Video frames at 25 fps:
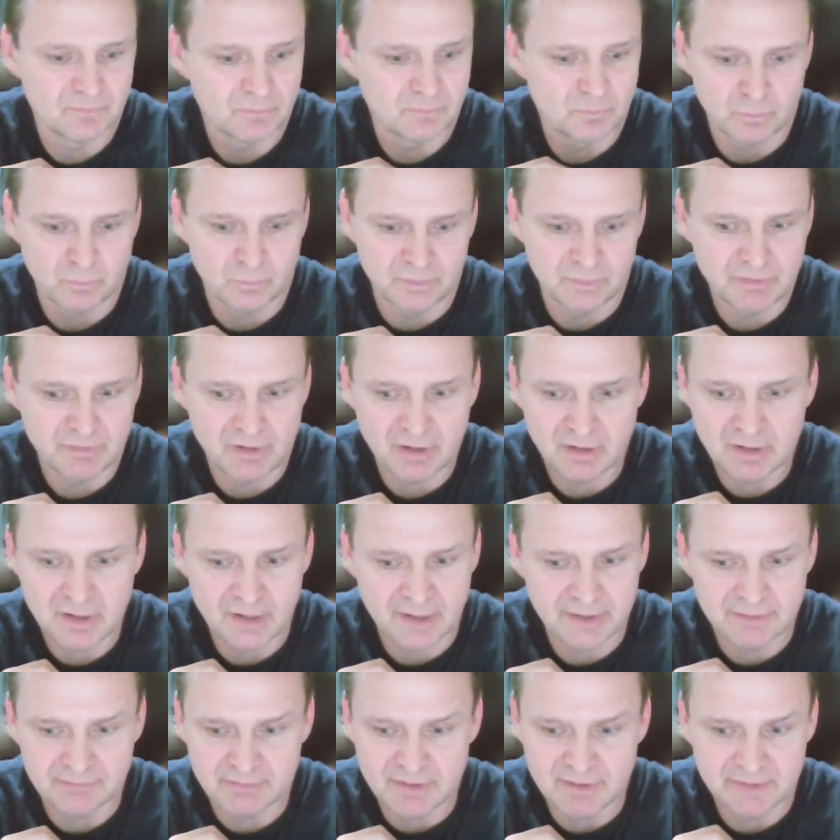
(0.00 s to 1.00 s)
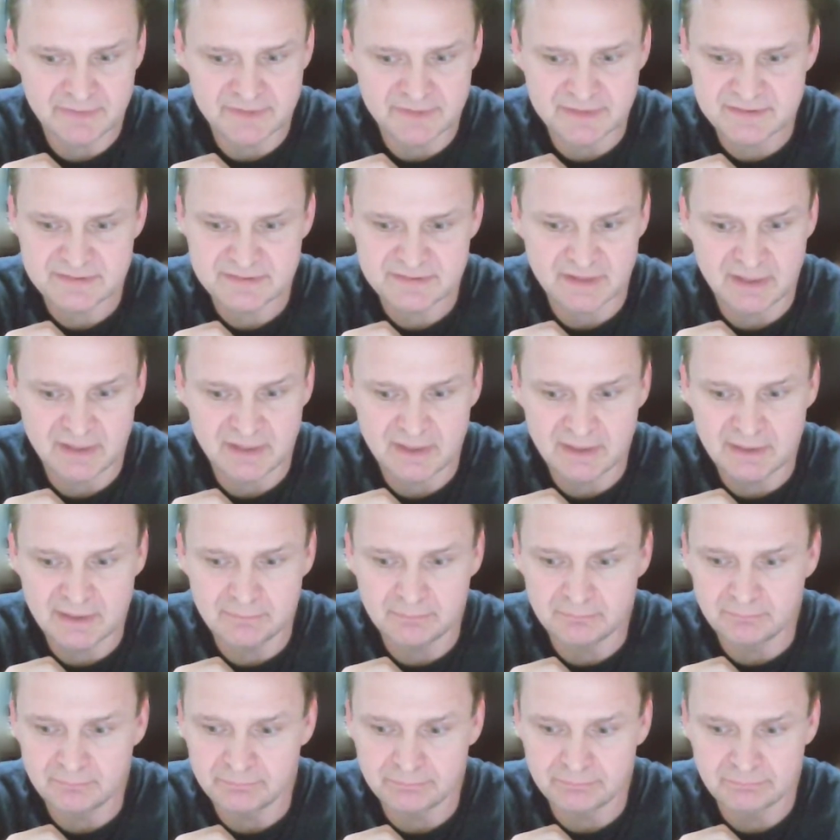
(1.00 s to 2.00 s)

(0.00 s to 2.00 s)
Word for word: we've all kind of got the same